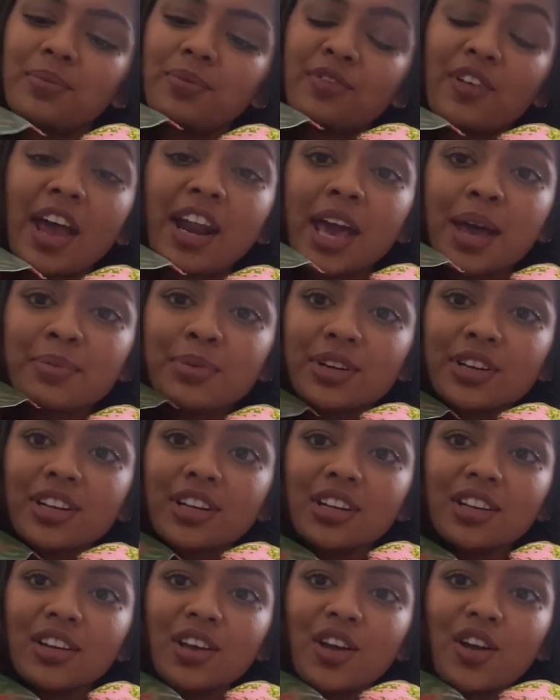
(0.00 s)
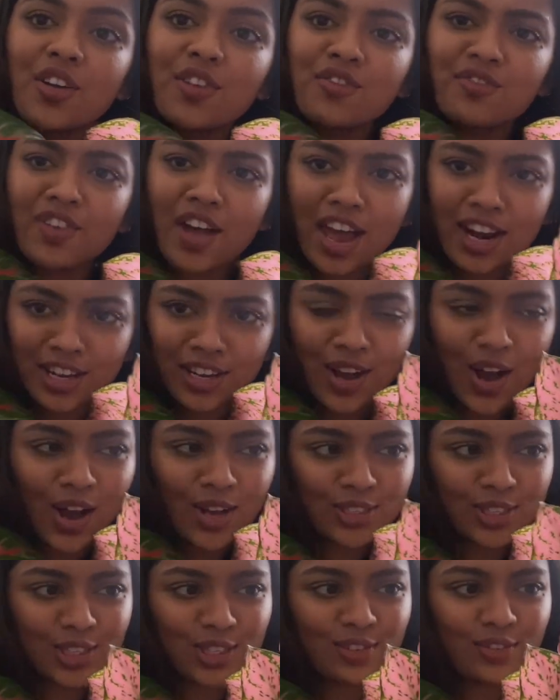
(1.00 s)
Red Emerald. Very
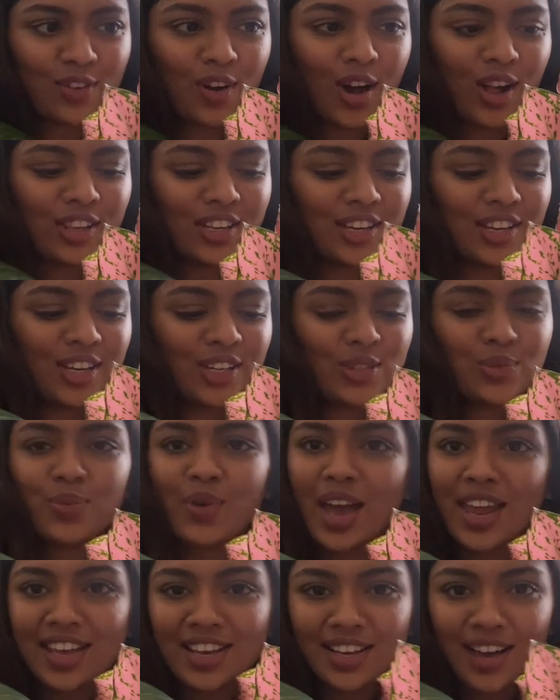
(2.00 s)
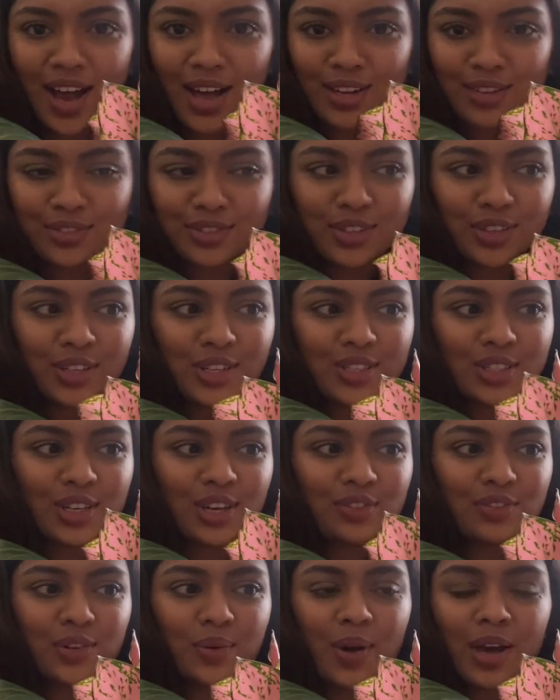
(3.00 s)
gorgeous foliage, very colorful. So
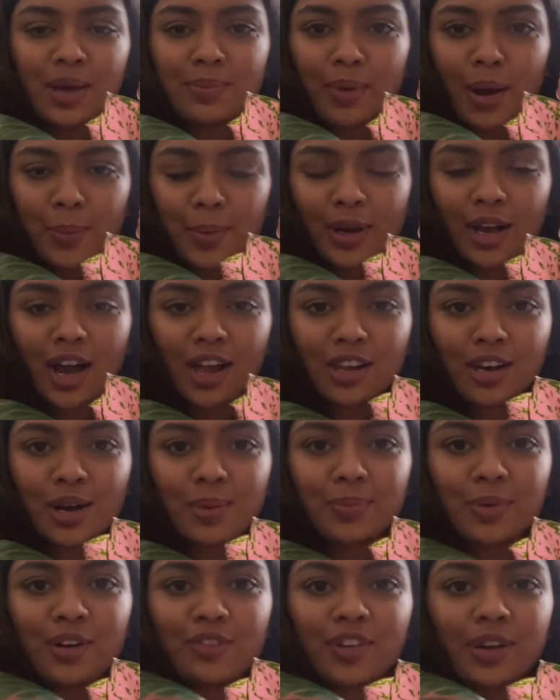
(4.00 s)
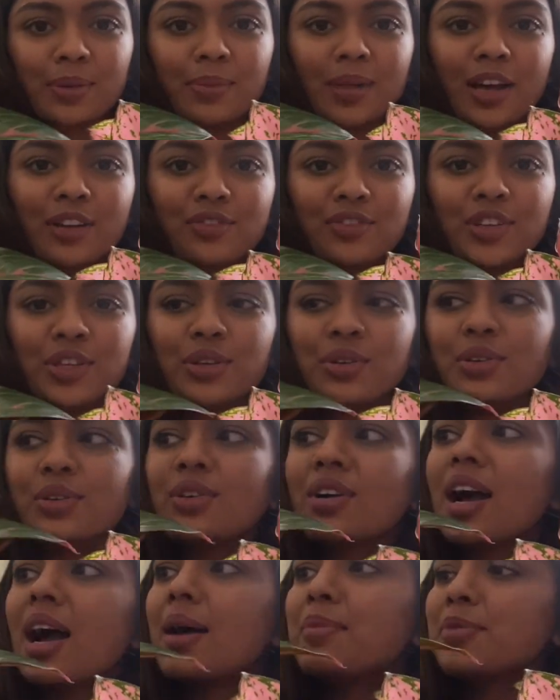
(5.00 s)
if you want a pop of color, perfect plant for you.
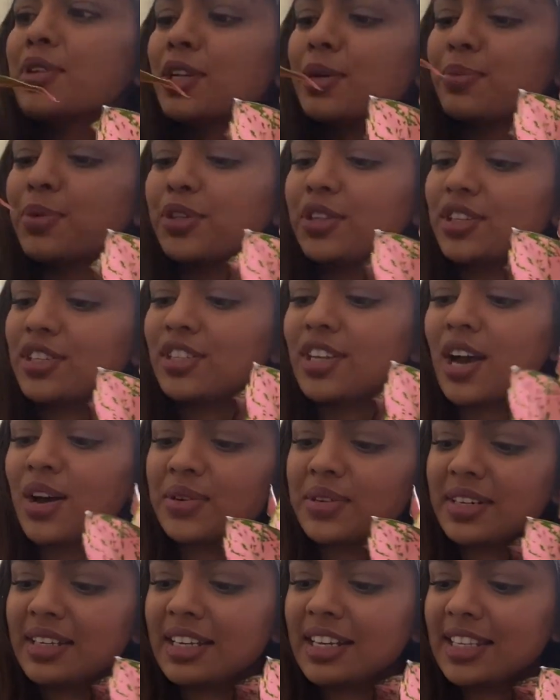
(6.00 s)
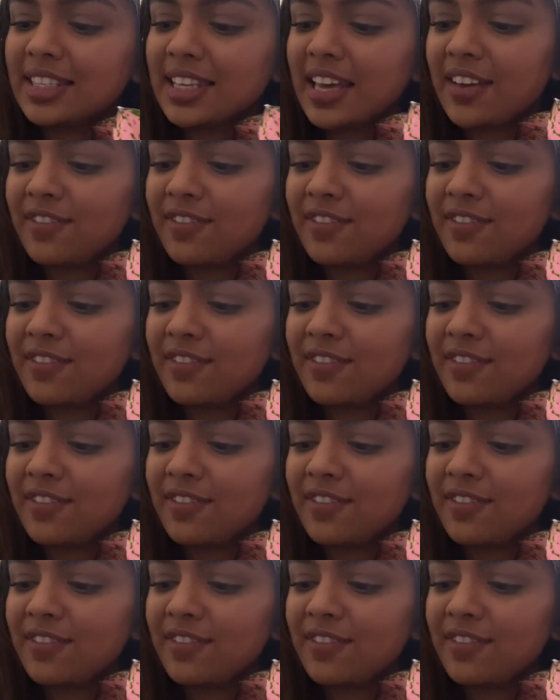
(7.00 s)
I'm gonna put this down, it's